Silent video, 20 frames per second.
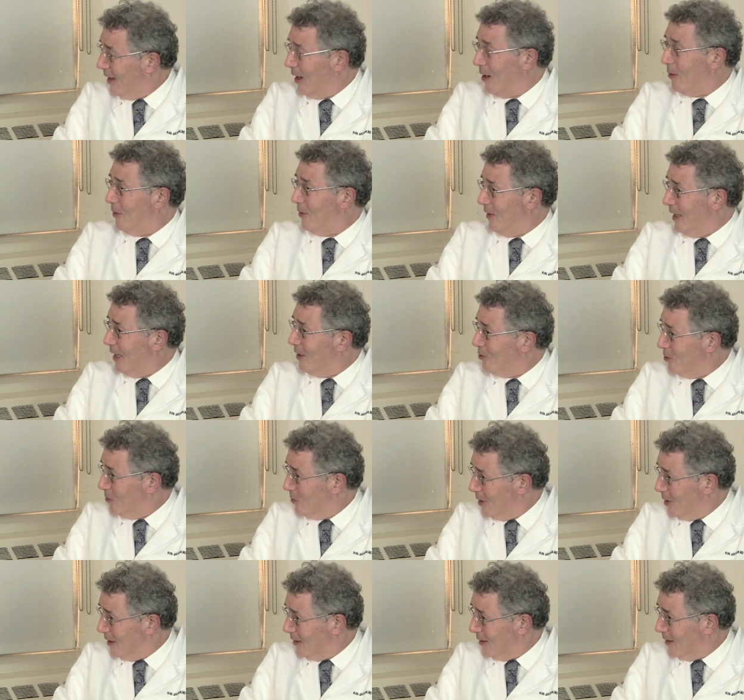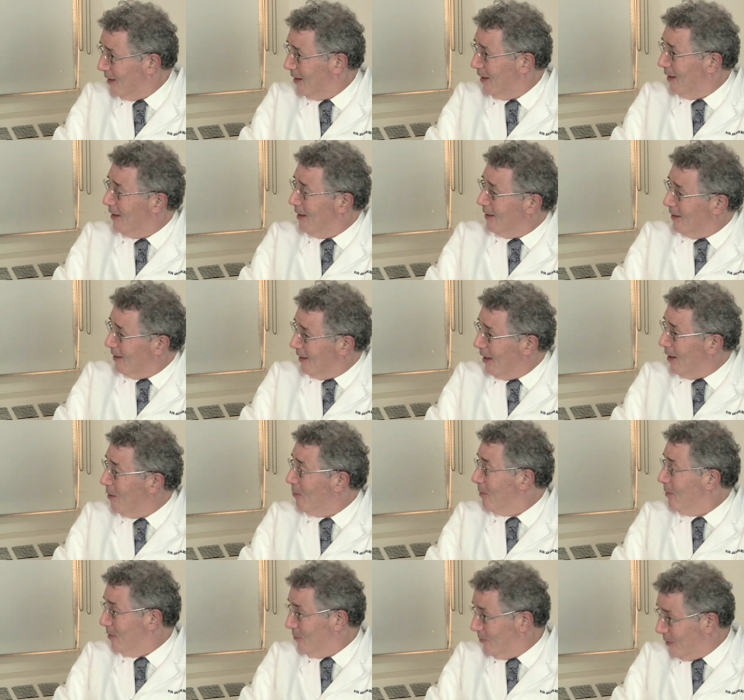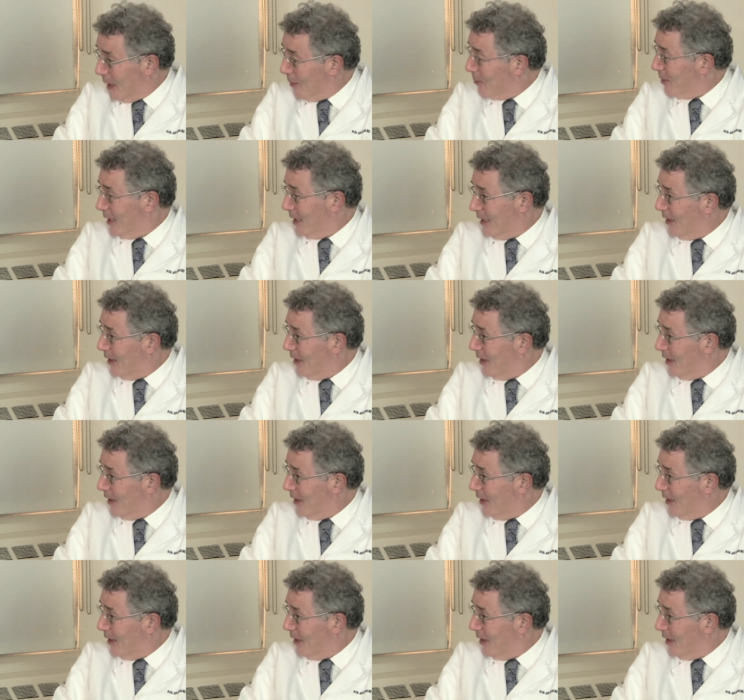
how are they doing? Family